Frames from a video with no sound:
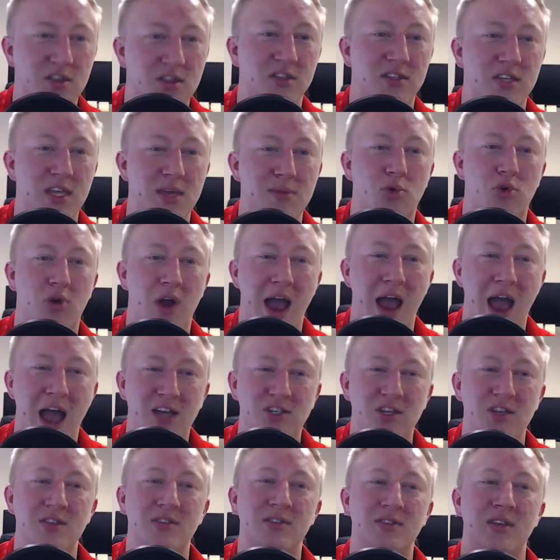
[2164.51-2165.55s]
the team
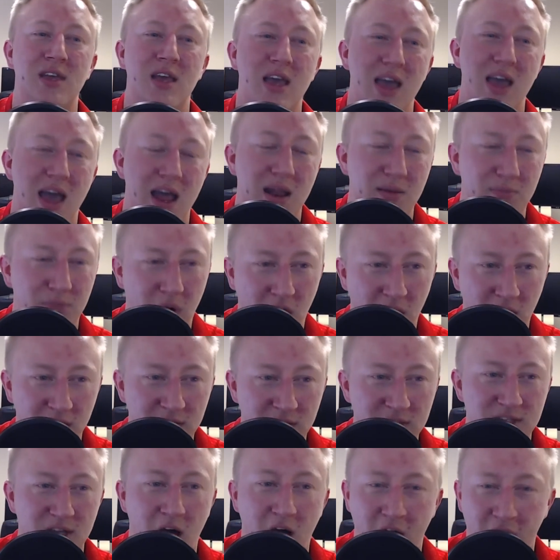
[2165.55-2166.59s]
crashes and
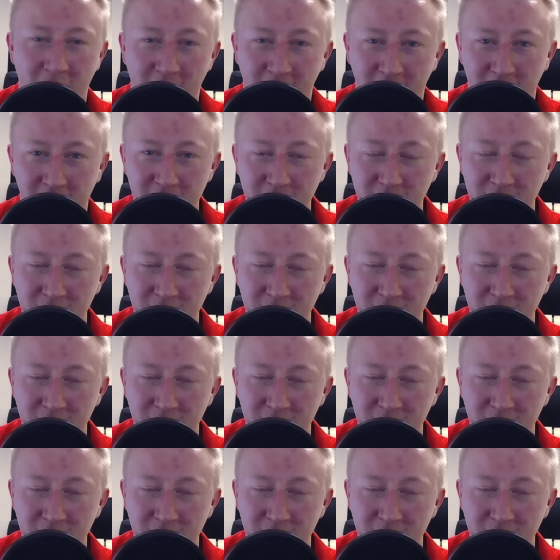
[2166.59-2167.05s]
burns hard